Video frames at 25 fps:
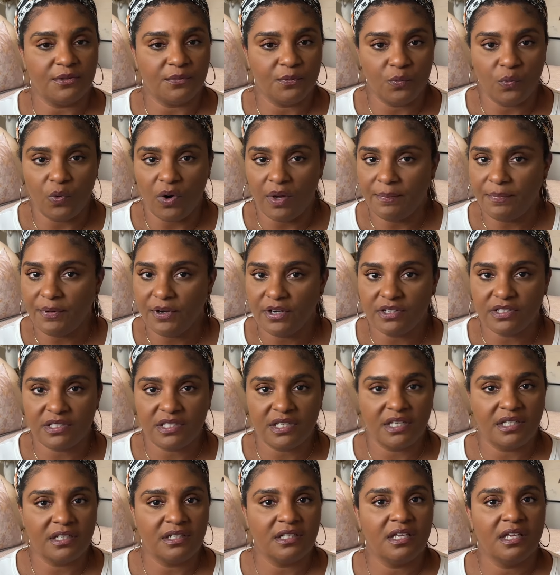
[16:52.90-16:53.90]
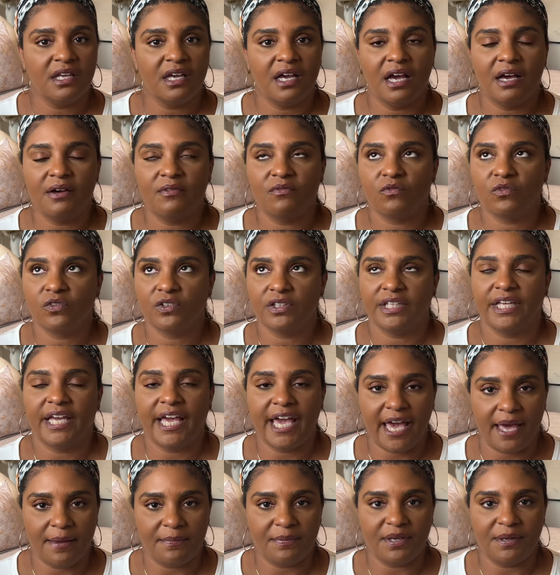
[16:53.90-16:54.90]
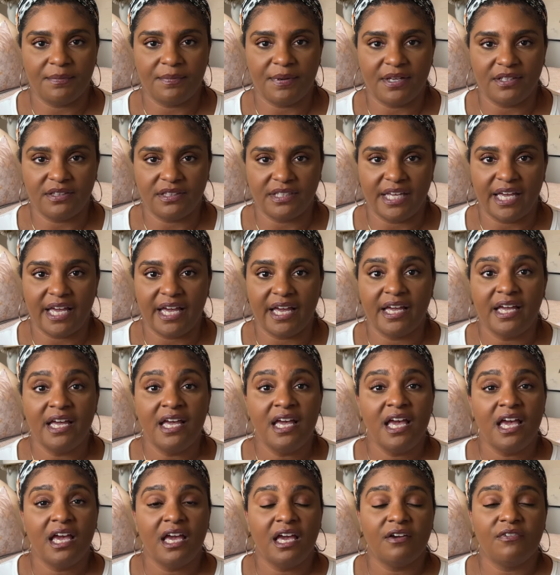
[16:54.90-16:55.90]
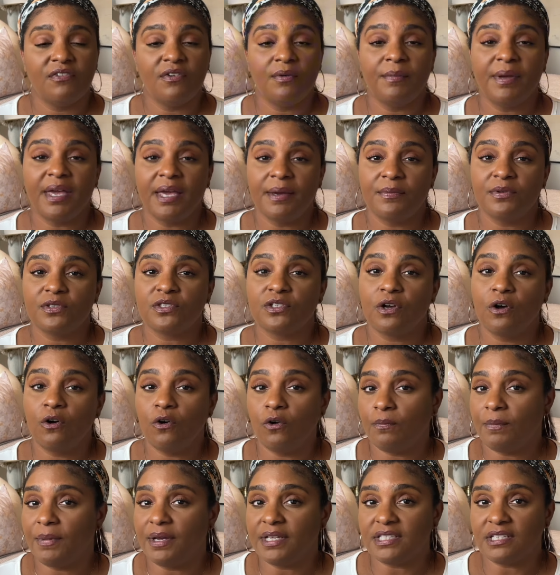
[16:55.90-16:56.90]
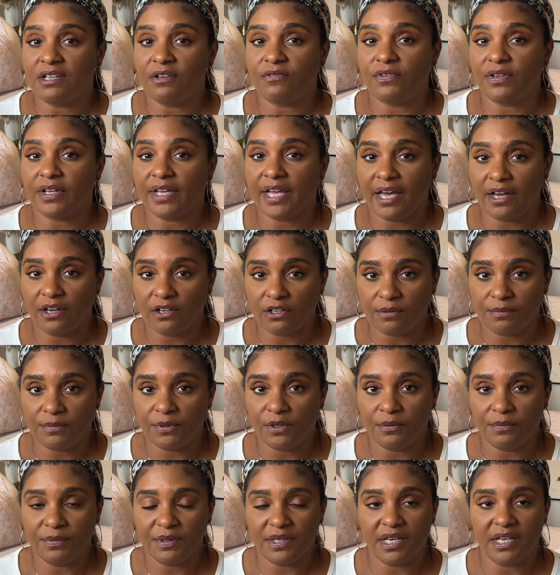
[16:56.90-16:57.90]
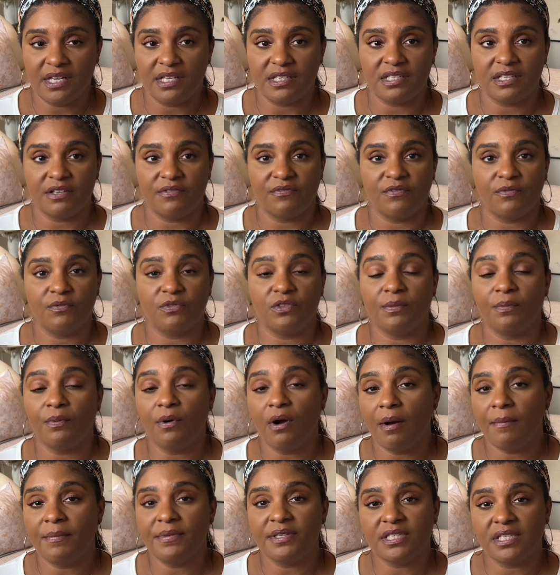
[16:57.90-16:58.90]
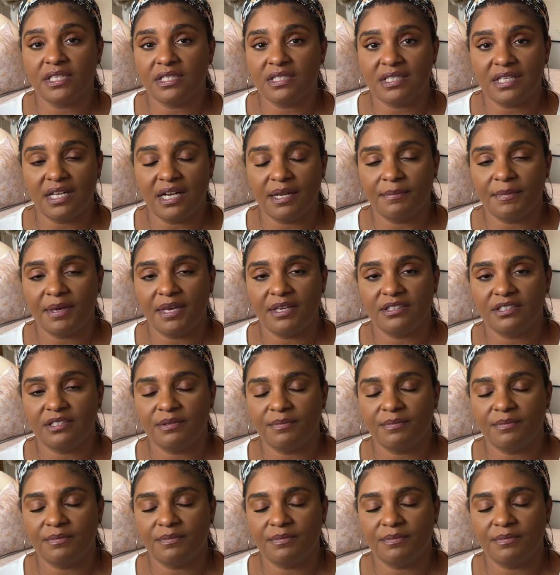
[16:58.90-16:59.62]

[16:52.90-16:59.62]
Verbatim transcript: one person, I'm really happy about that. If I'm able to hold myself accountable because of the promises that I make to